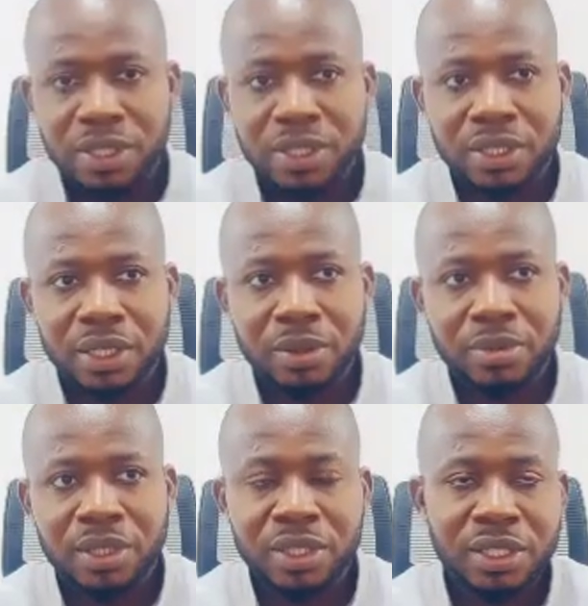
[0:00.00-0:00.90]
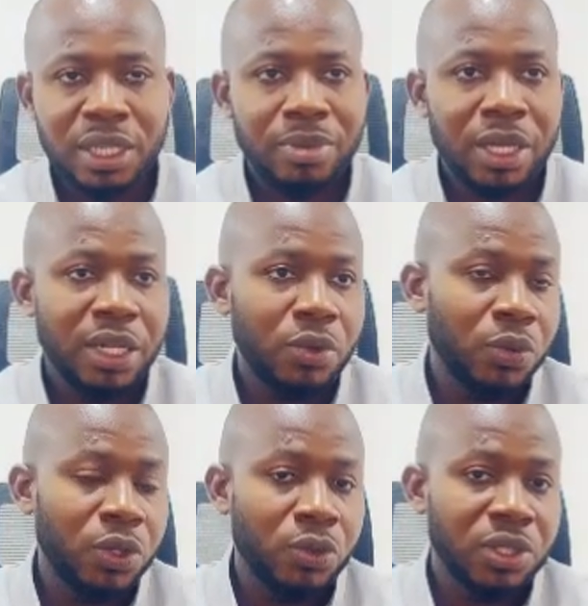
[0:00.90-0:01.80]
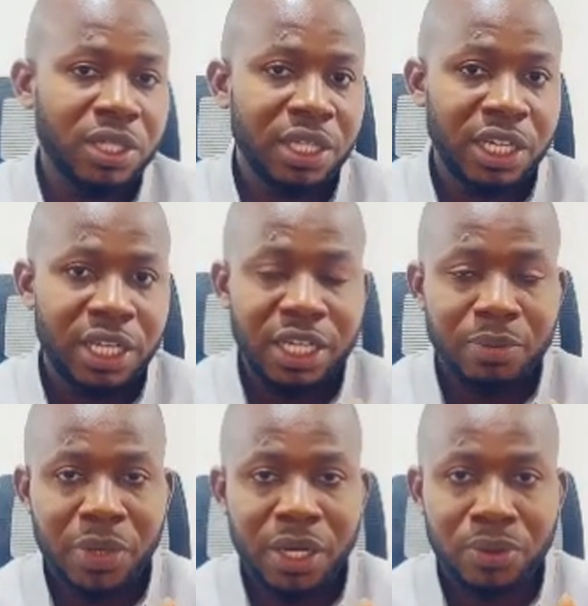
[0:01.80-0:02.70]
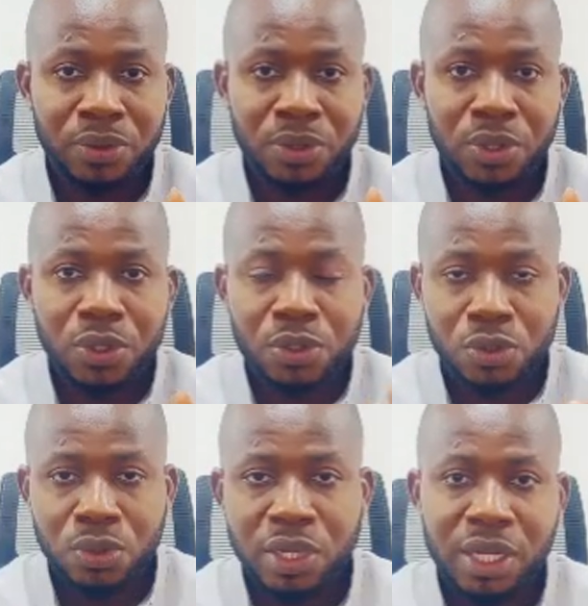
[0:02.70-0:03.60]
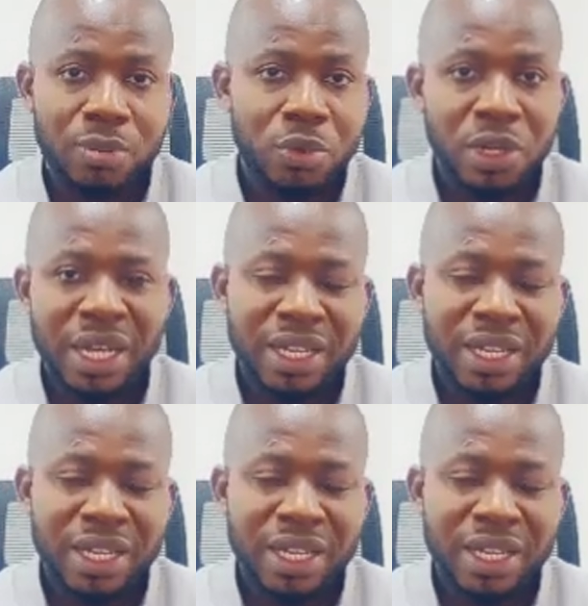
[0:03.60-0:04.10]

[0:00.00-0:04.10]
This is the system that we use in keying panels together, more